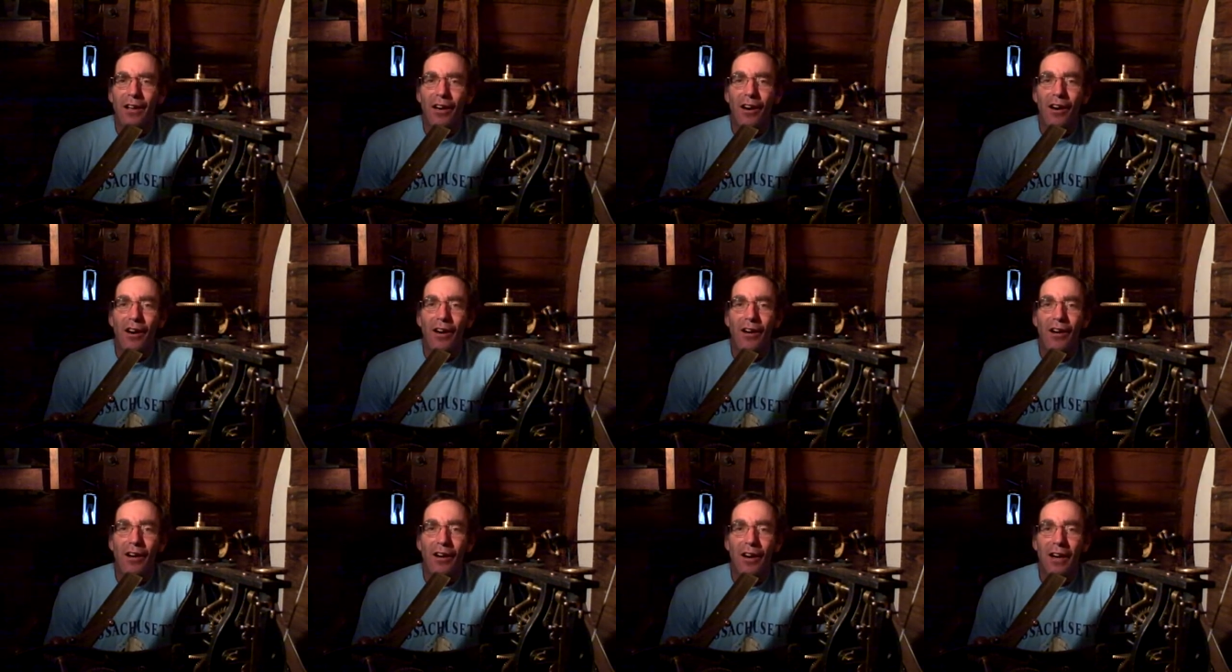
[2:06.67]

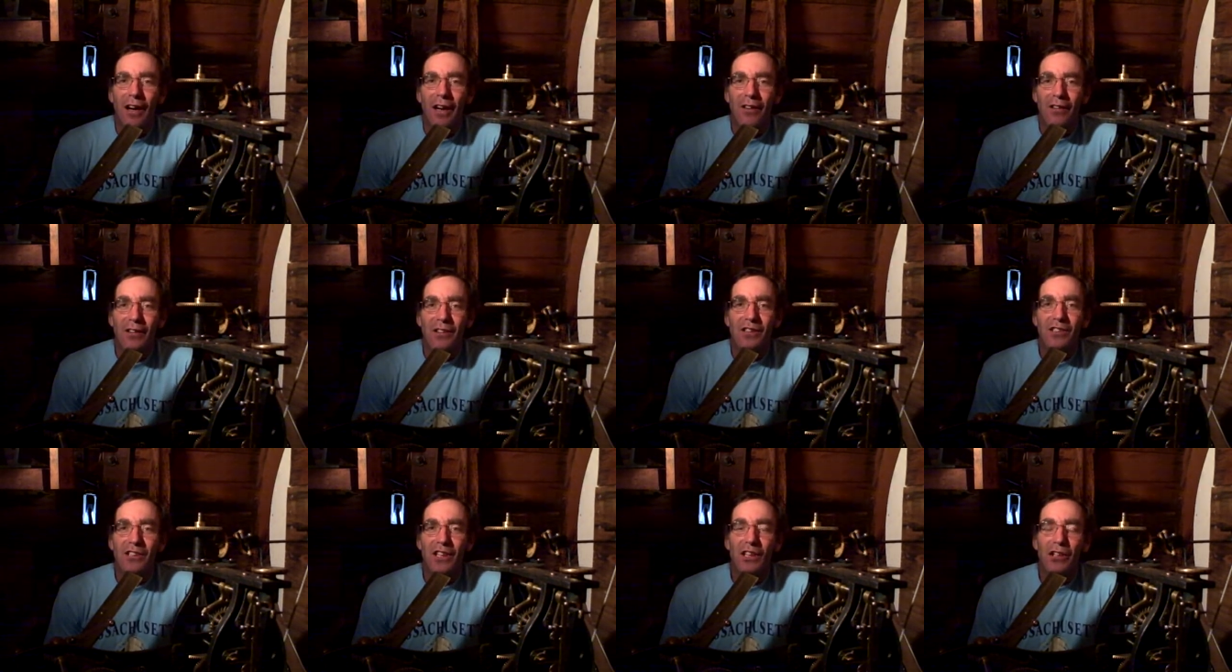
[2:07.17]
uh,
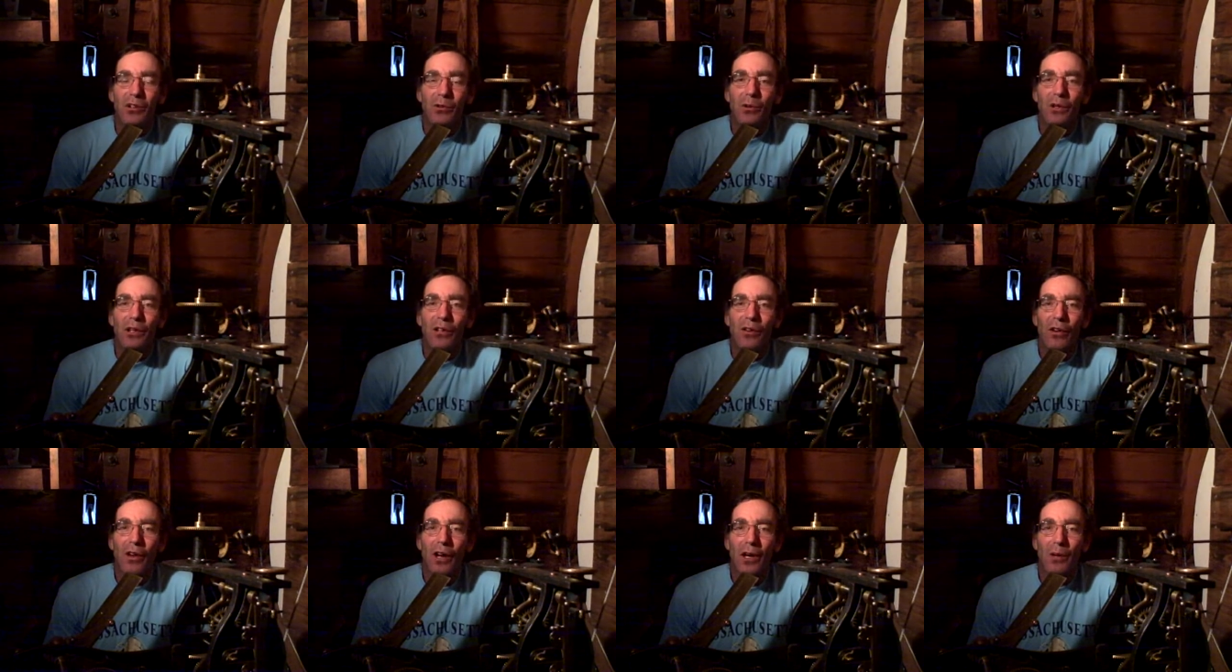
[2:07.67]

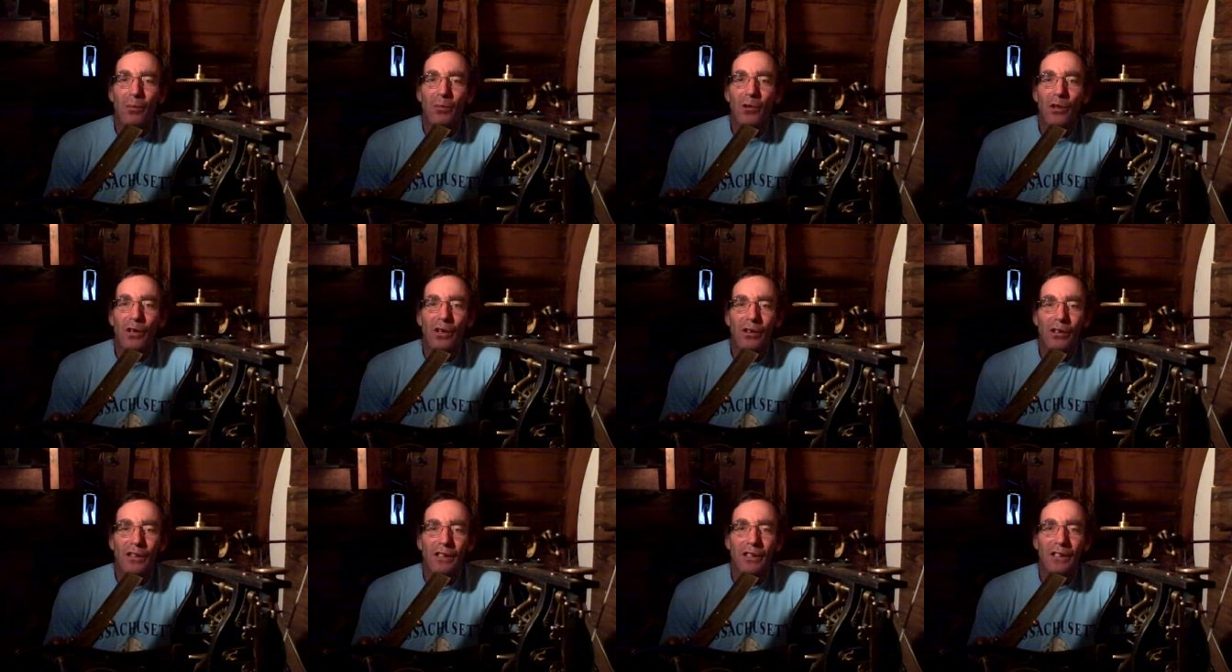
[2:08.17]
Alexandria
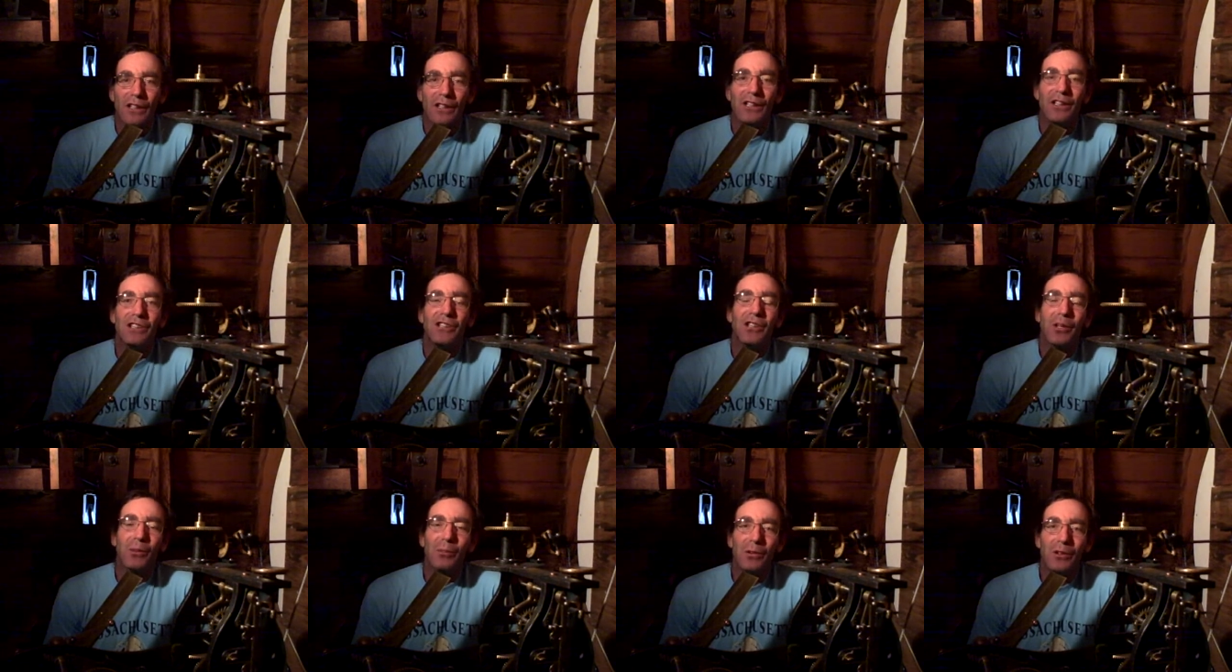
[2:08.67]
Library in
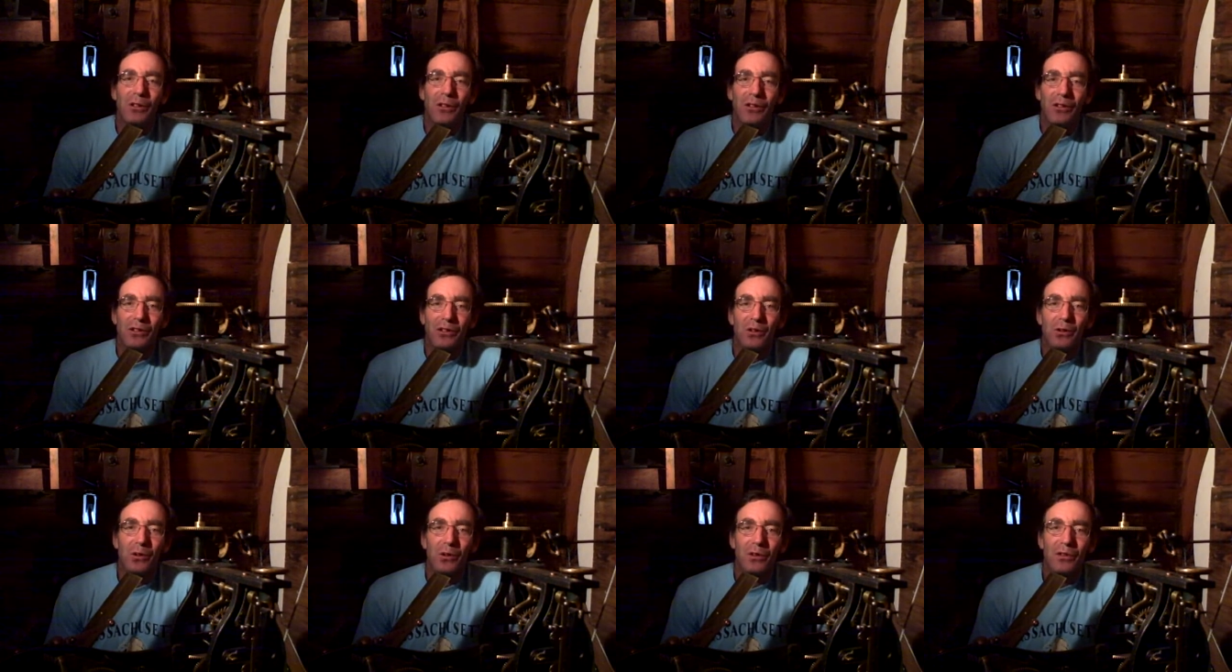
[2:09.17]
Egypt, you know,
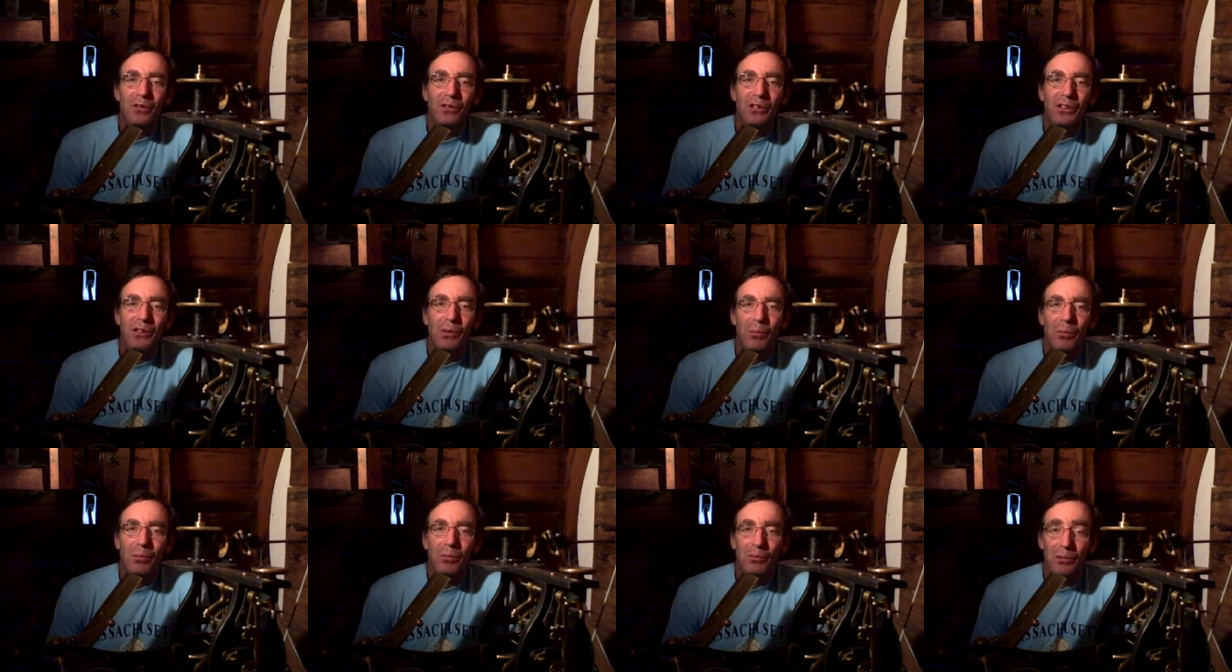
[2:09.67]
sort of
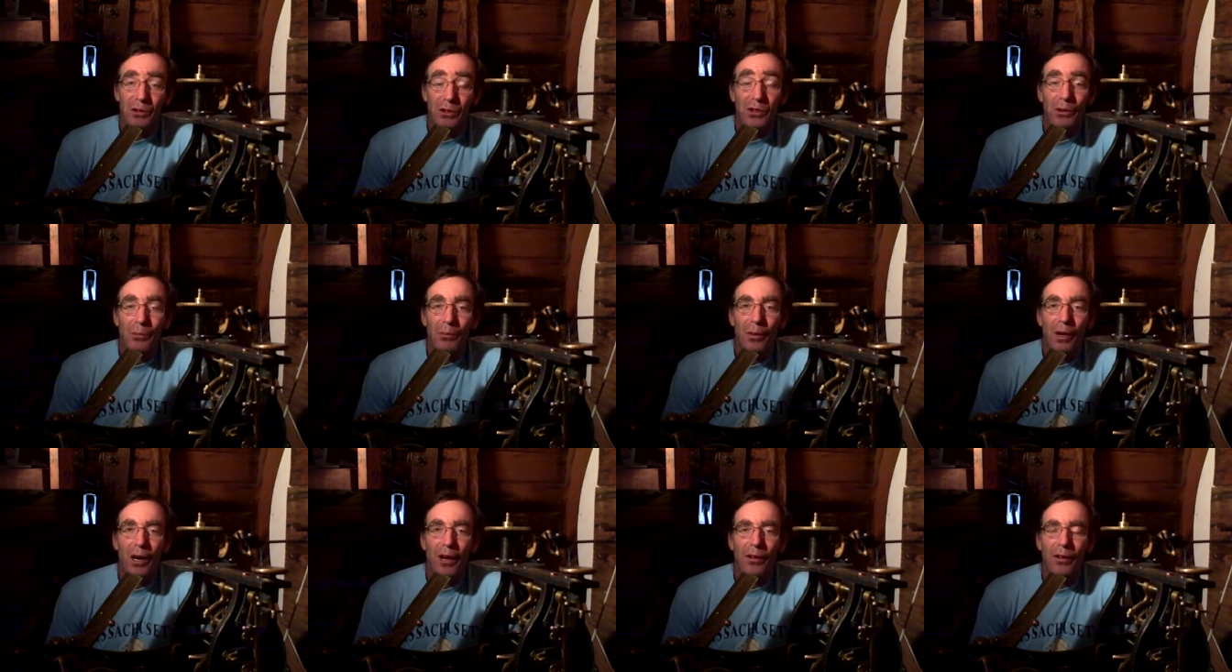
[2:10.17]
sim
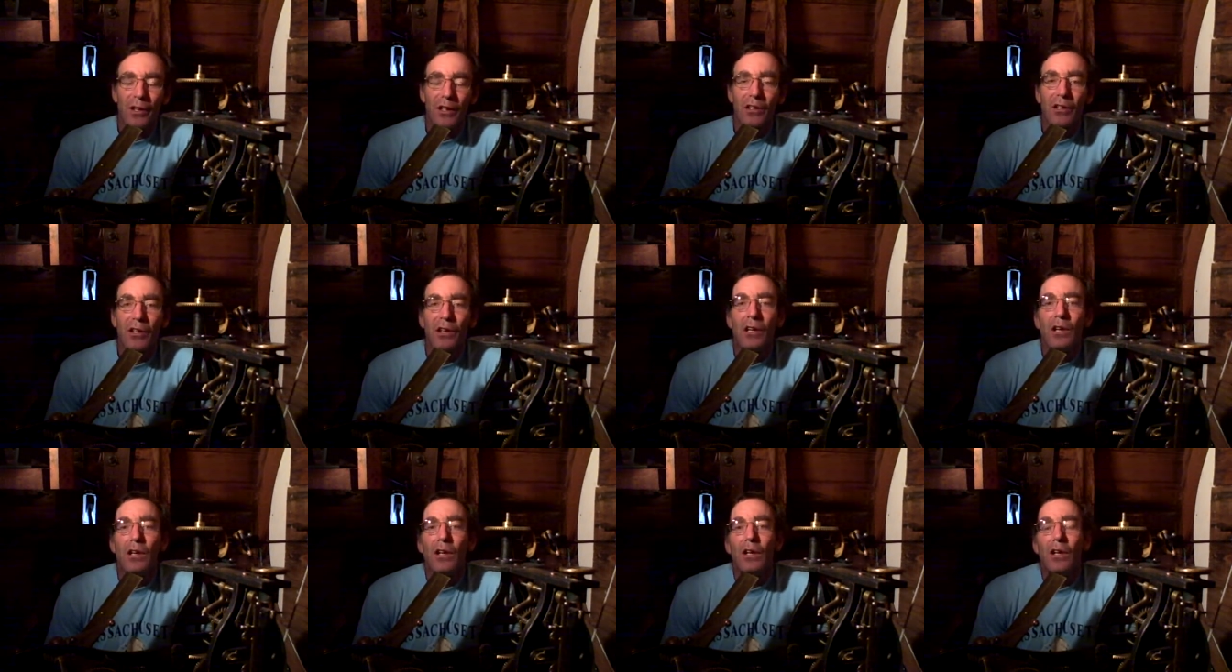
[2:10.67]
symbolic.
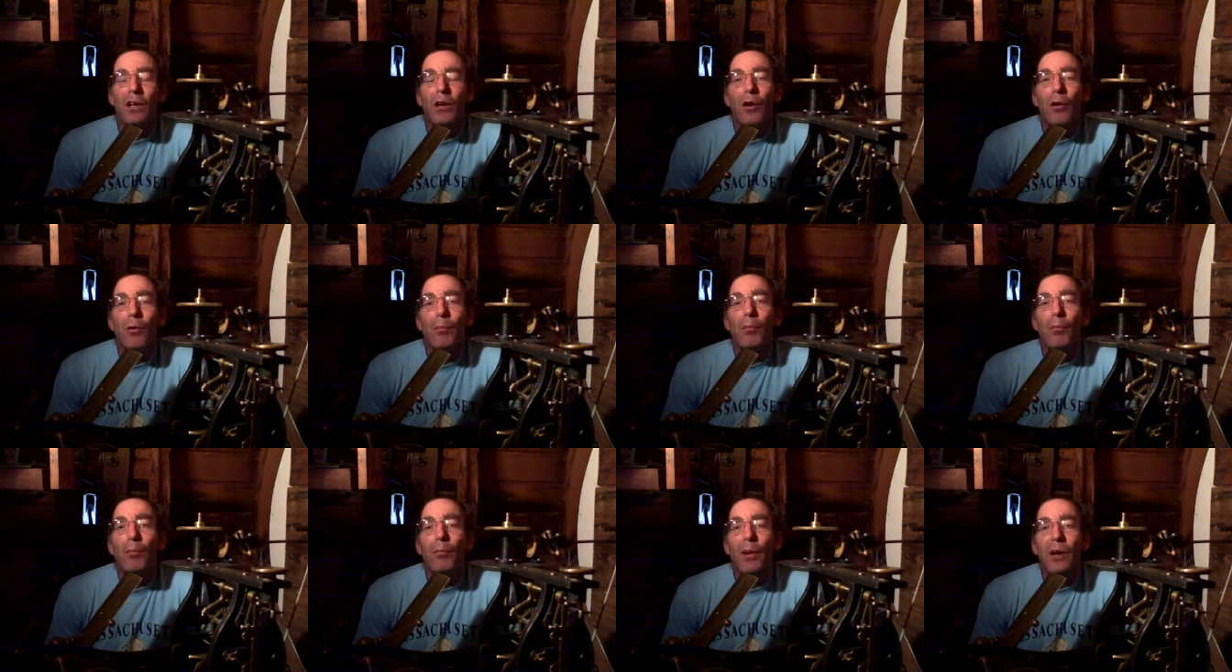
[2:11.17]

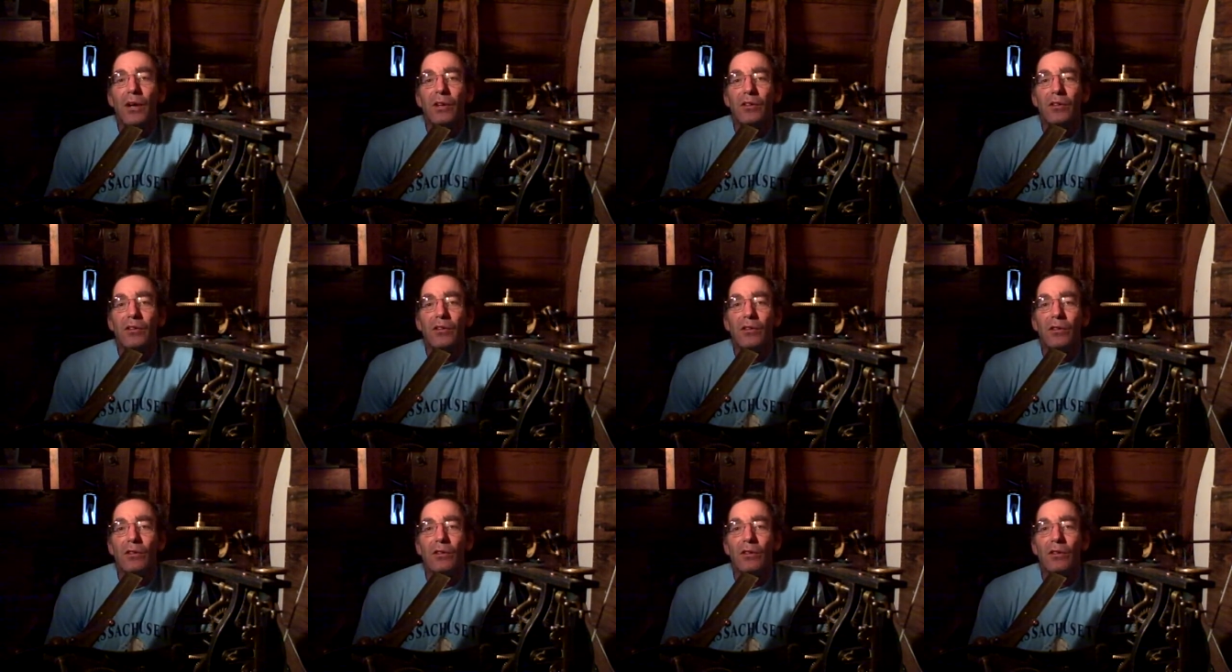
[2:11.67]
But